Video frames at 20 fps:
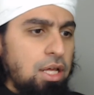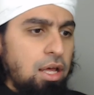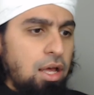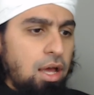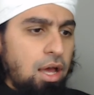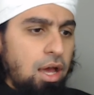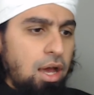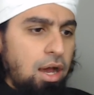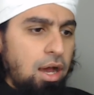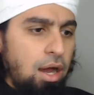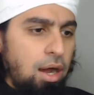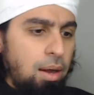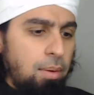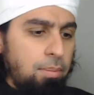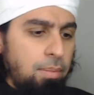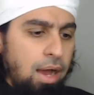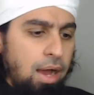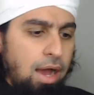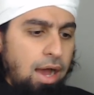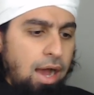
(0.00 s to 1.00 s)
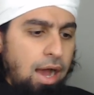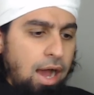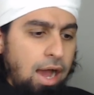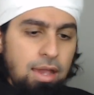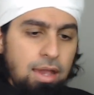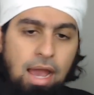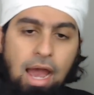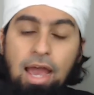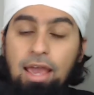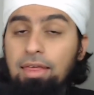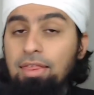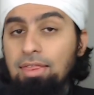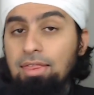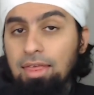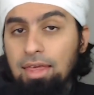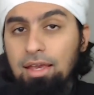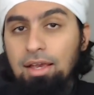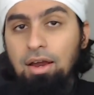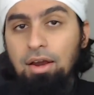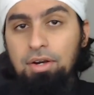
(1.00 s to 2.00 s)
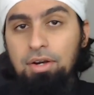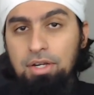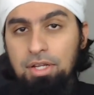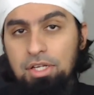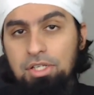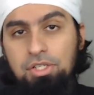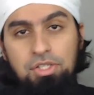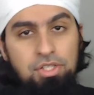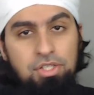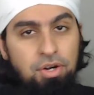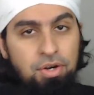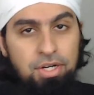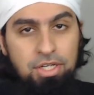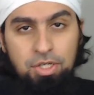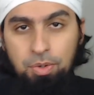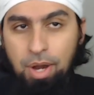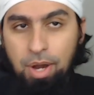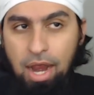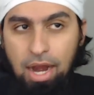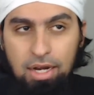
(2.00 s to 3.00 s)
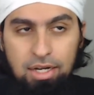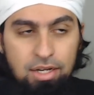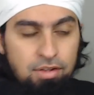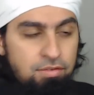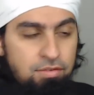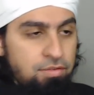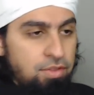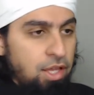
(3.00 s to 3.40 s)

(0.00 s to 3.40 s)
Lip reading: I think our teachers are interactive,